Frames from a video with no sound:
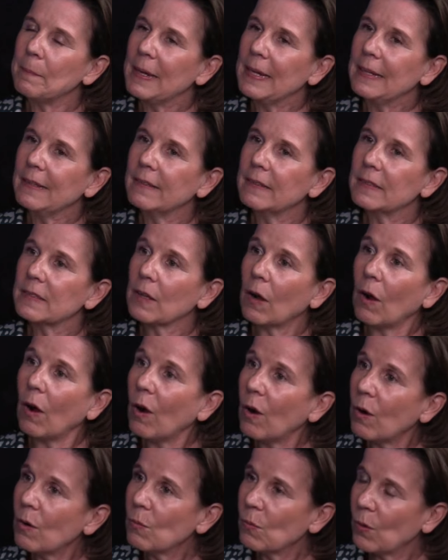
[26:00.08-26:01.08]
made this
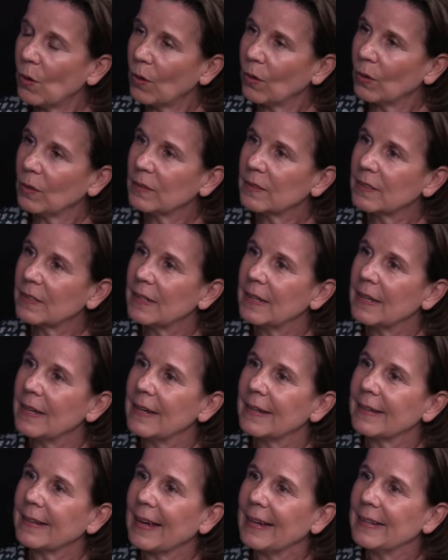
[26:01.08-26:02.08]
art world
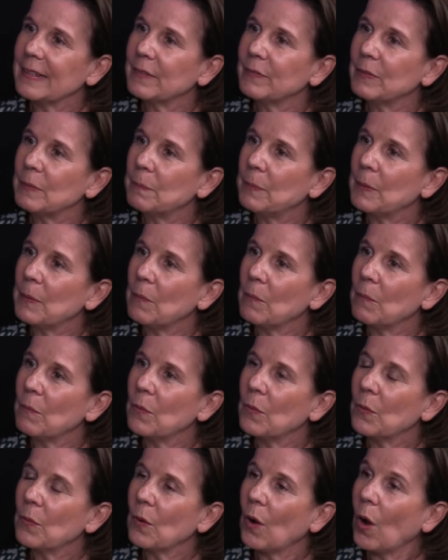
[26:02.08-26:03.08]
kind of a bit
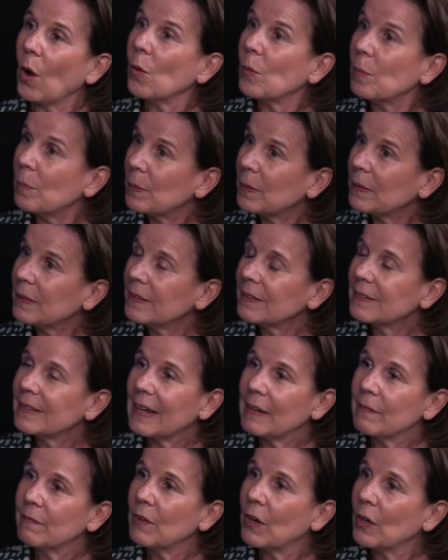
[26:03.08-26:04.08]
more open,
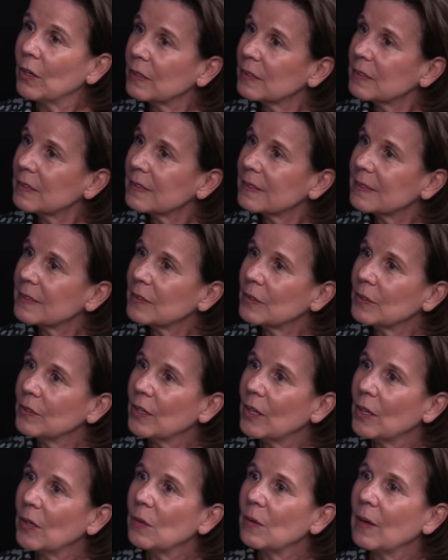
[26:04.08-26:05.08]
diverse, you
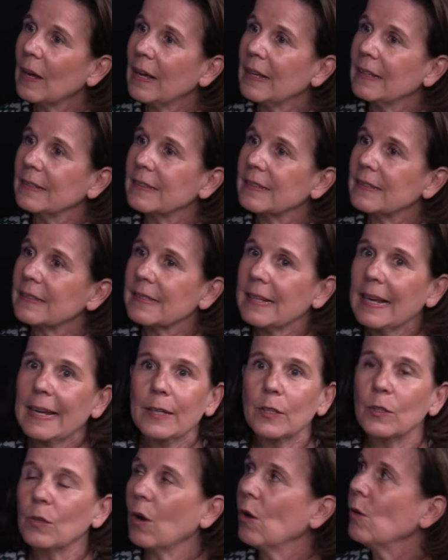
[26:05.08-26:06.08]
know, and it's
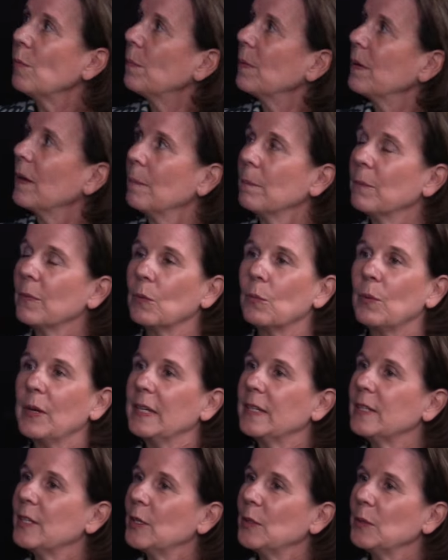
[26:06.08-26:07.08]
like you open up the
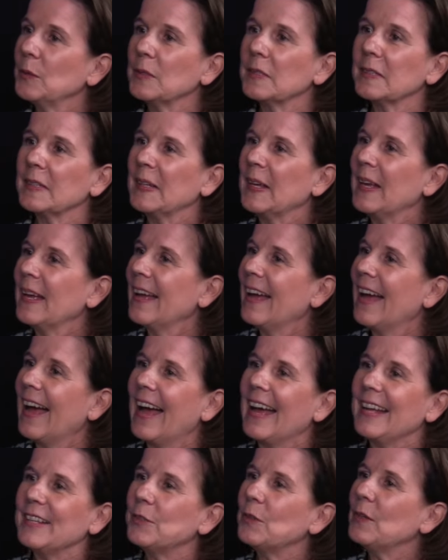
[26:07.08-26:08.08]
windows
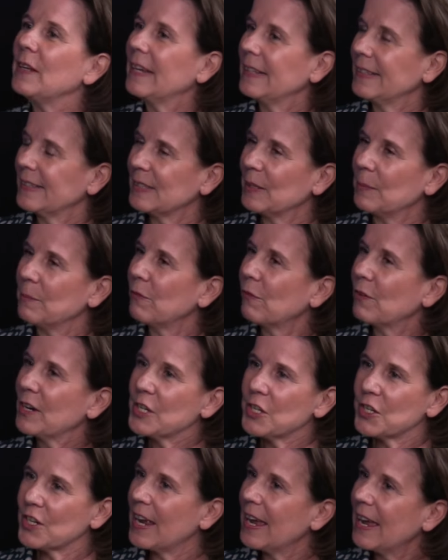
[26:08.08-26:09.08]
and you let some
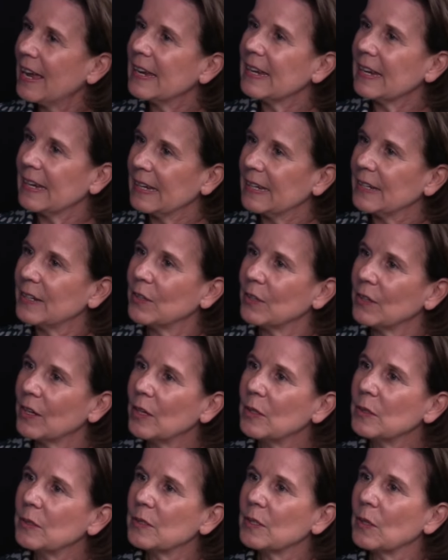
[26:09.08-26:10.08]
fresh air in, you
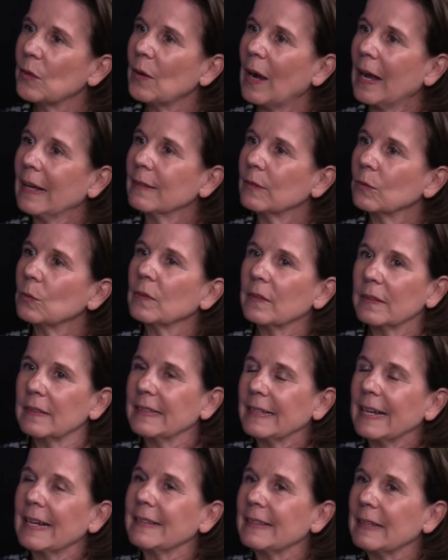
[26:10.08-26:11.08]
know. So I thought,
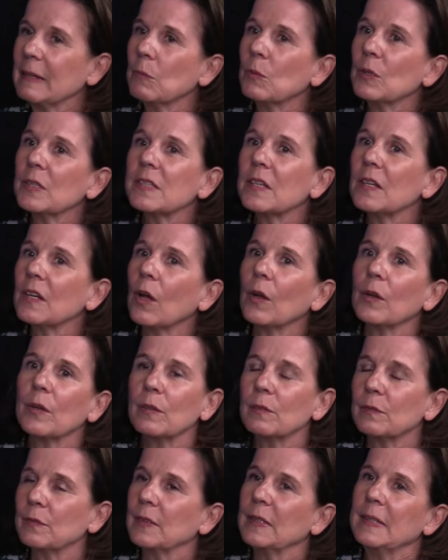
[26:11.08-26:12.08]
yeah, there was a lot
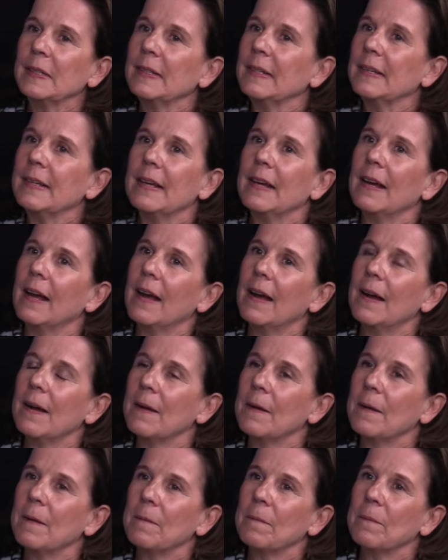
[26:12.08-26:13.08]
of,
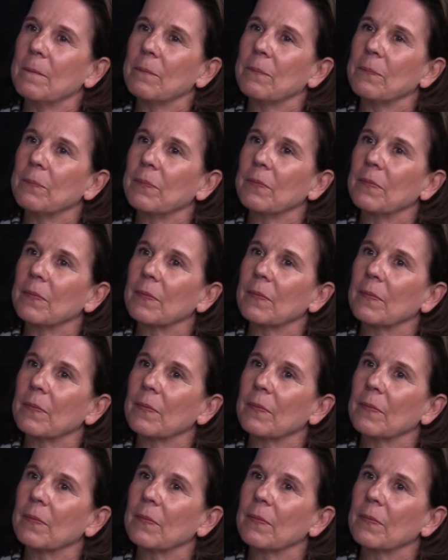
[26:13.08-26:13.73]
um,